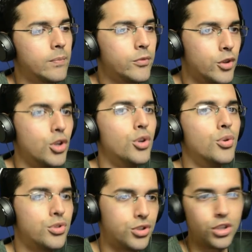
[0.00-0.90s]

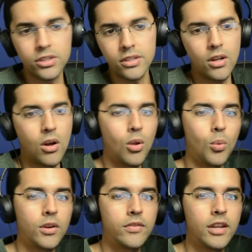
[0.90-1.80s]
news just in all
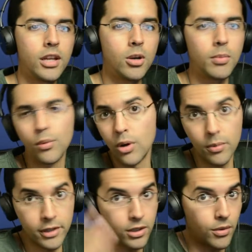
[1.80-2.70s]
one video, but we're
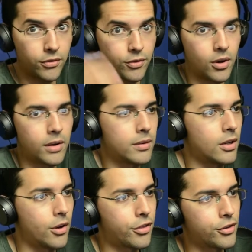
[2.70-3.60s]
already going for, you
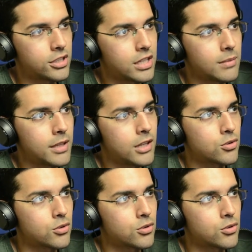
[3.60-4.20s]
know, 13 minutes.